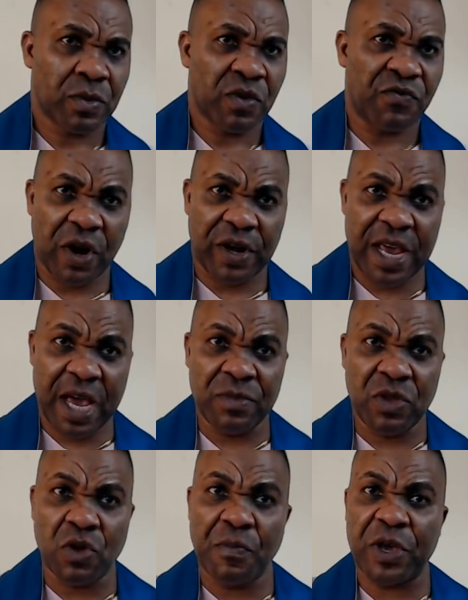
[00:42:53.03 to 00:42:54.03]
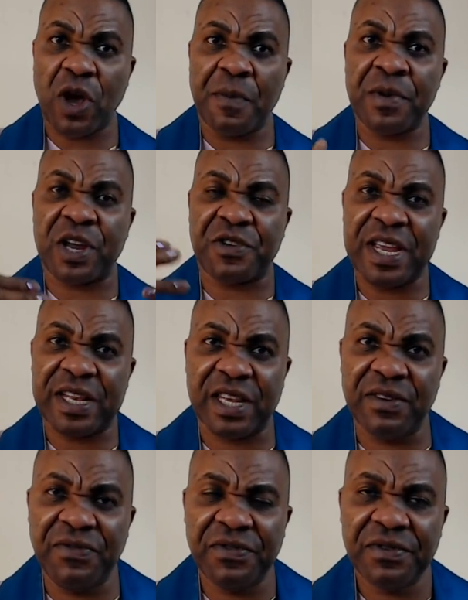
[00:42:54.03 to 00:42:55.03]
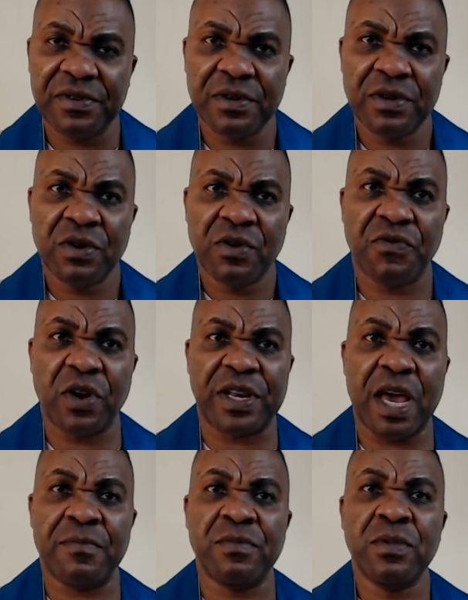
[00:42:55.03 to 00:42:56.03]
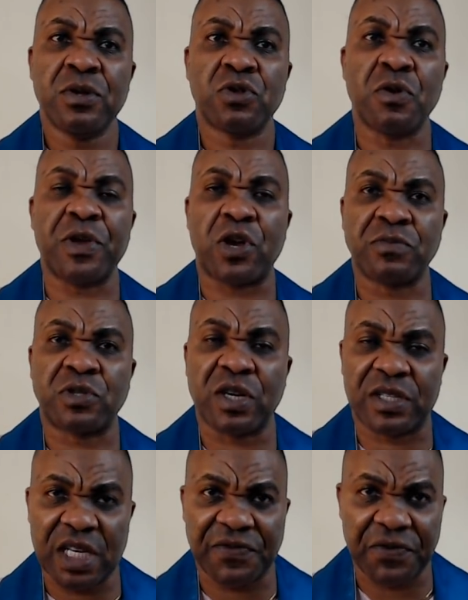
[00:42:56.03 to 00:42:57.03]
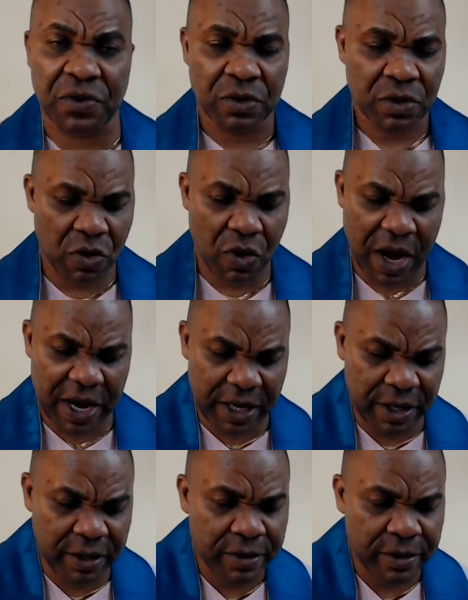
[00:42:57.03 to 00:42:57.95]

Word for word: For them to become creative. For them to become successful. Go ahead.